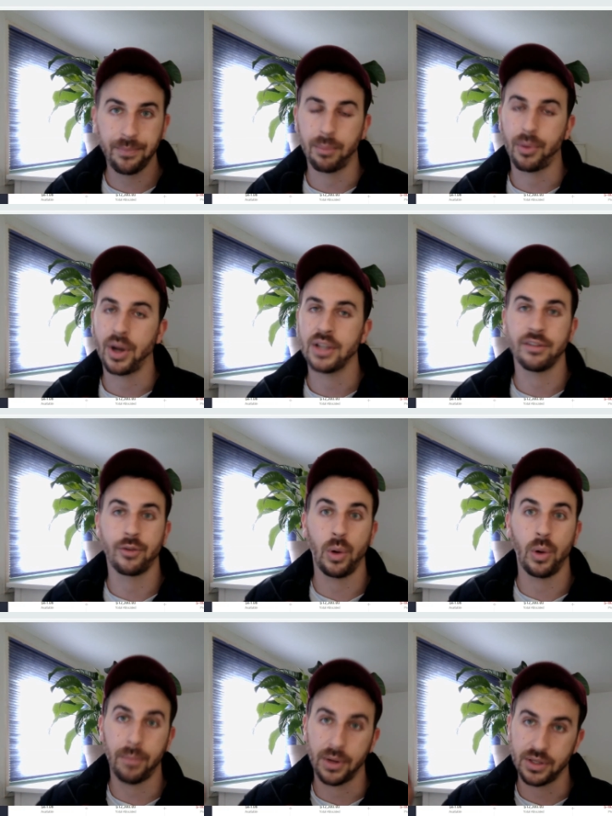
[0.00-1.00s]
the price of
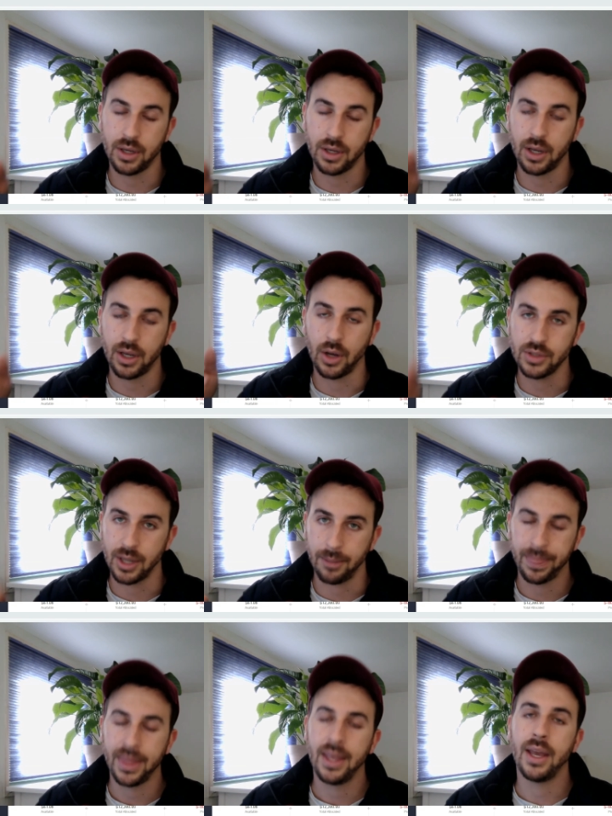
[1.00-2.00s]
Coinbase goes up
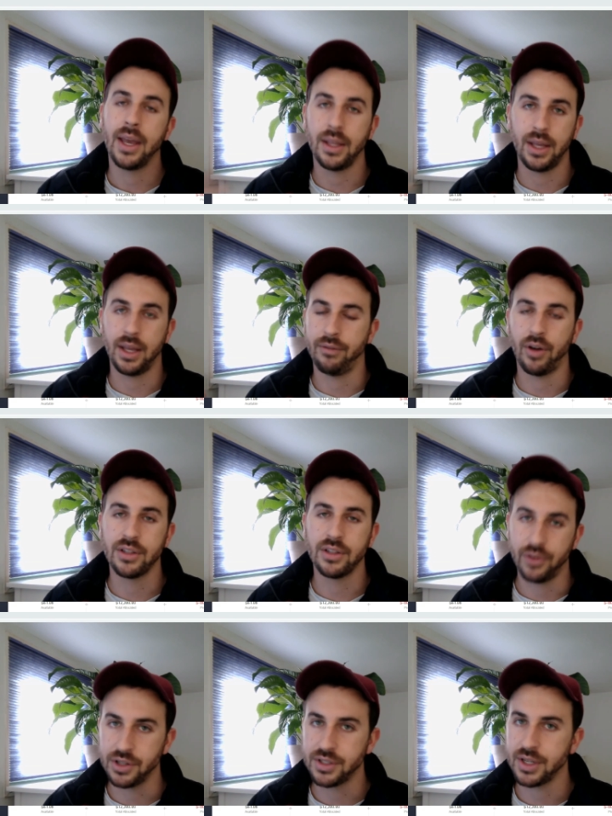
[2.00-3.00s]
and vice
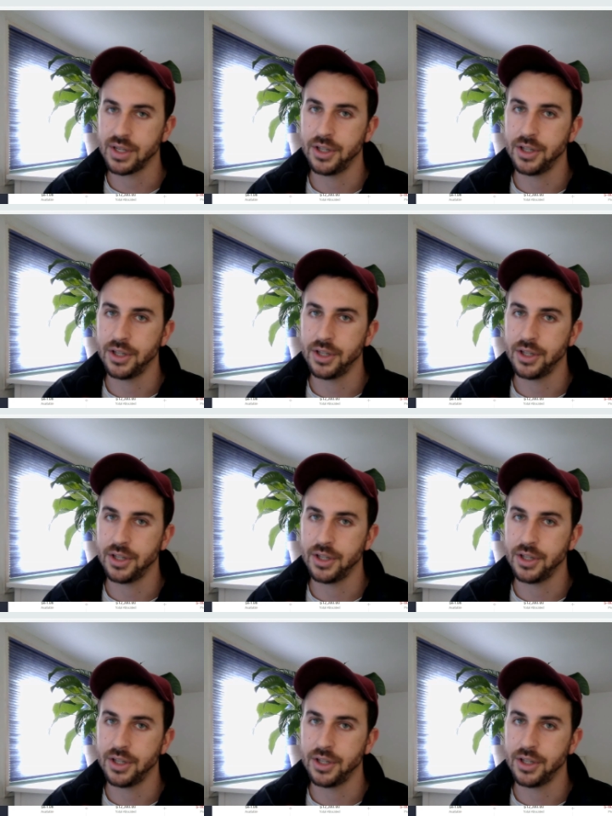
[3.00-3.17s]
versa.